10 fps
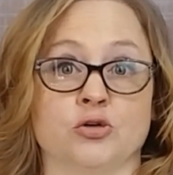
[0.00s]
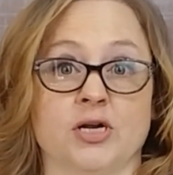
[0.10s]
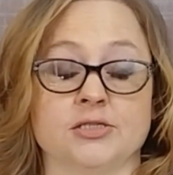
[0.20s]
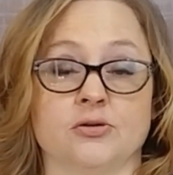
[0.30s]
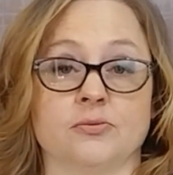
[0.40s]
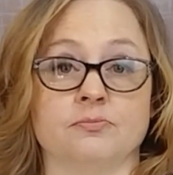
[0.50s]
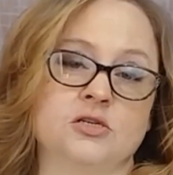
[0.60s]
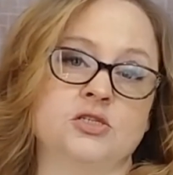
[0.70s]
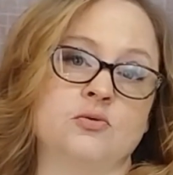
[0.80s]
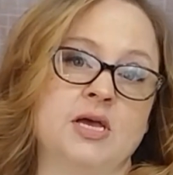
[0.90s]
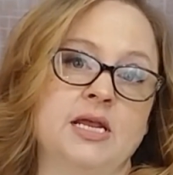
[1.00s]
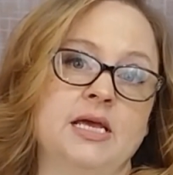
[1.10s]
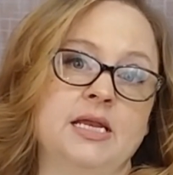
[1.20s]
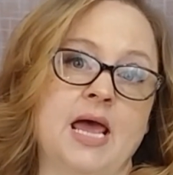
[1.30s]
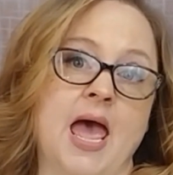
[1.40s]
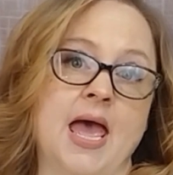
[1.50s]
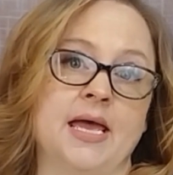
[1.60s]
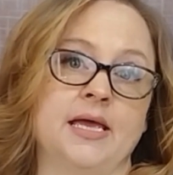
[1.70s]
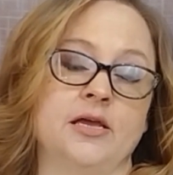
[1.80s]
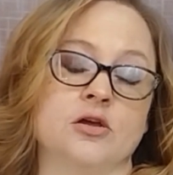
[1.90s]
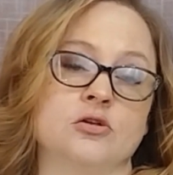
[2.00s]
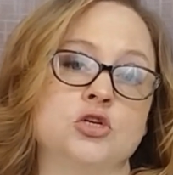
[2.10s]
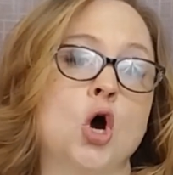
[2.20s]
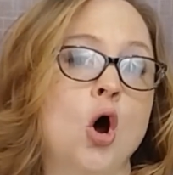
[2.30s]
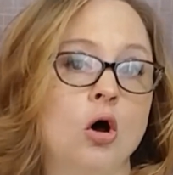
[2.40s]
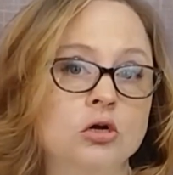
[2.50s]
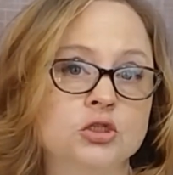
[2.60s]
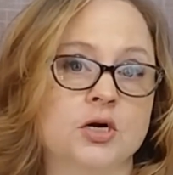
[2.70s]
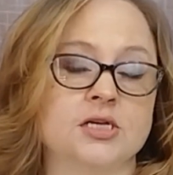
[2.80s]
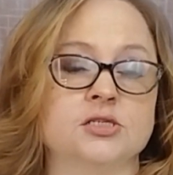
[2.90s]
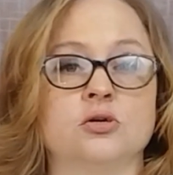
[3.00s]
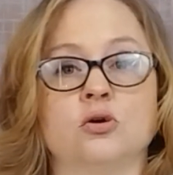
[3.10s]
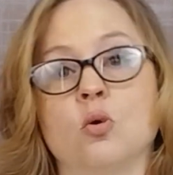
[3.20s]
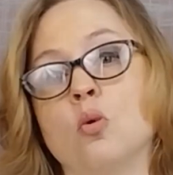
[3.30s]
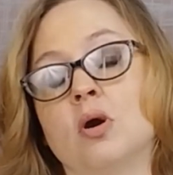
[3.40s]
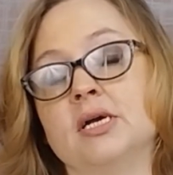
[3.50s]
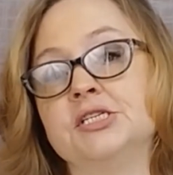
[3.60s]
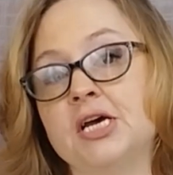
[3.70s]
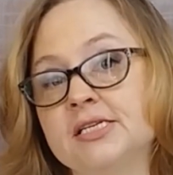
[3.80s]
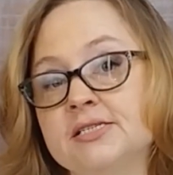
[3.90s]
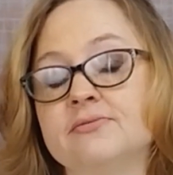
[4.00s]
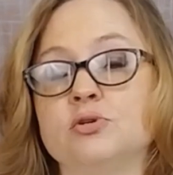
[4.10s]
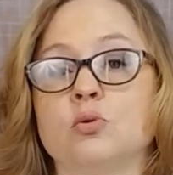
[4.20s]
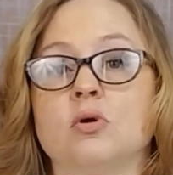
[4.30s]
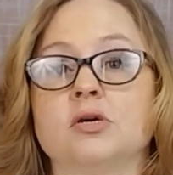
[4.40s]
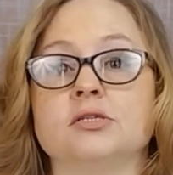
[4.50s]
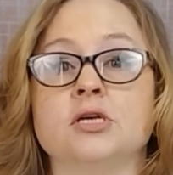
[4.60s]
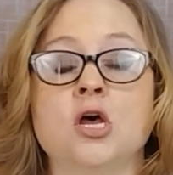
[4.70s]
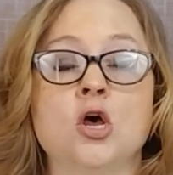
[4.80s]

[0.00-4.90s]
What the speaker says: dresser. So getting a tall dresser or a chest of drawers